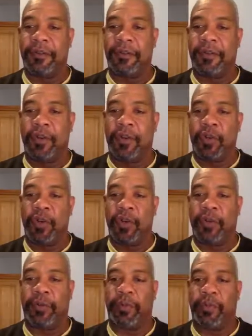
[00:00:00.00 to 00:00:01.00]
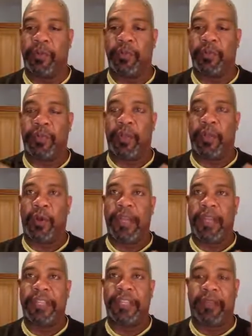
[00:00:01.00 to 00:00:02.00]
we're the whole
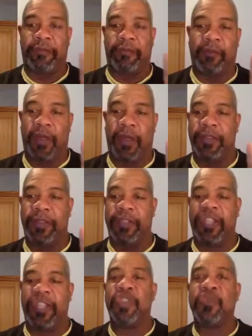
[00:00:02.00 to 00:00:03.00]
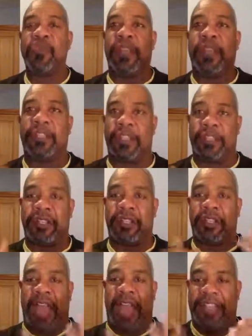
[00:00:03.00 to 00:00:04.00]
idea of wealth is accumulation, is
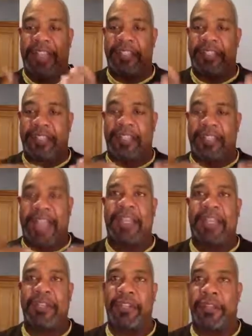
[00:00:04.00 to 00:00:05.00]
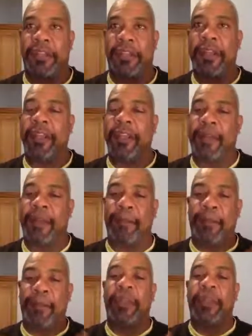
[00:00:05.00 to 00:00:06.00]
the stagnation, is
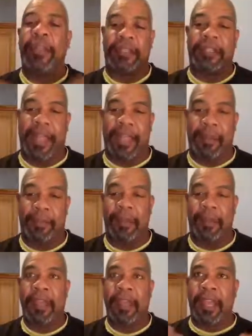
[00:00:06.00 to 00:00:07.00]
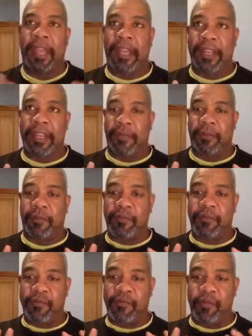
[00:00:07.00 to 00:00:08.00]
about building a dam and letting the
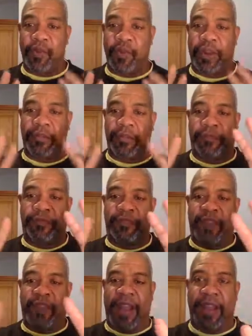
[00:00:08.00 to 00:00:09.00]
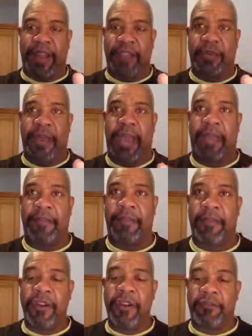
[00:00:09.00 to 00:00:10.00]
whatever finances you have
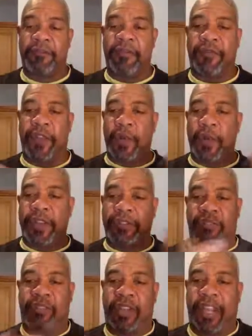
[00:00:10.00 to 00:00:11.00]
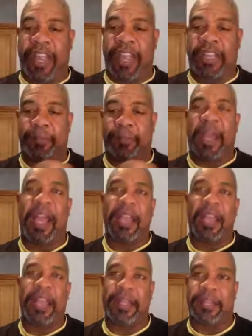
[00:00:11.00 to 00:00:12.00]
flow in, collect
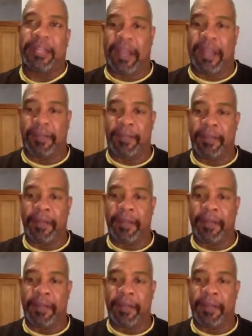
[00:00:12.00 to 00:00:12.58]
behind that dam,